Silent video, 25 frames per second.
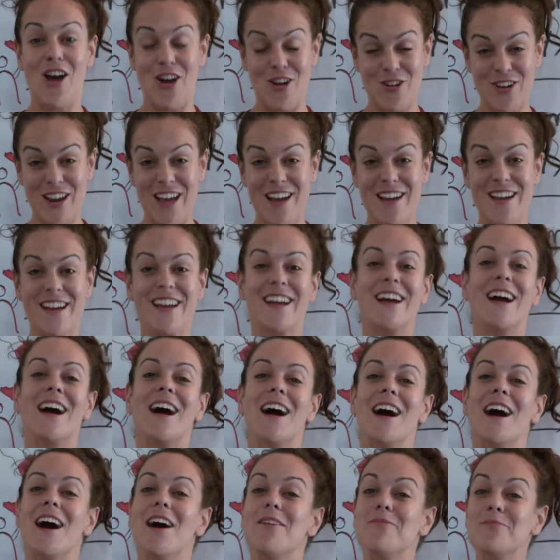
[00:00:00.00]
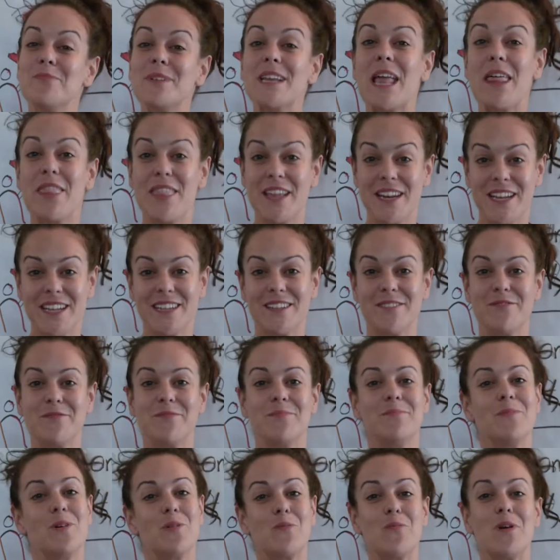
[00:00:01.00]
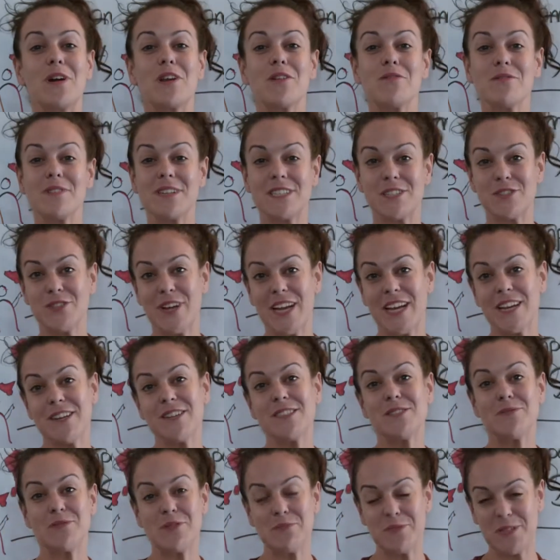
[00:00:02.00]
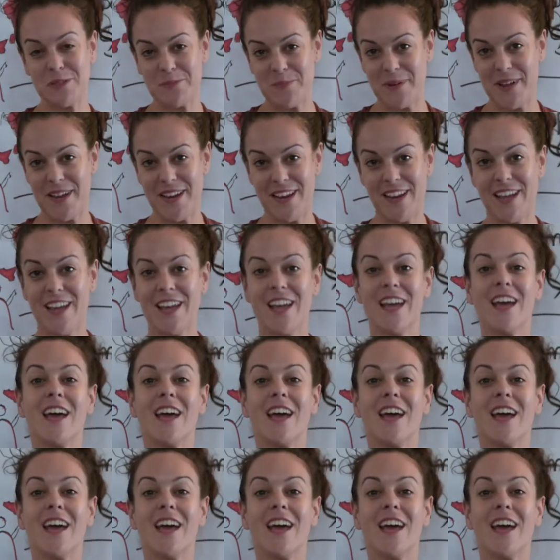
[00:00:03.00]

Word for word: Hola, I'm Nazareth, one of the trainers from Spain.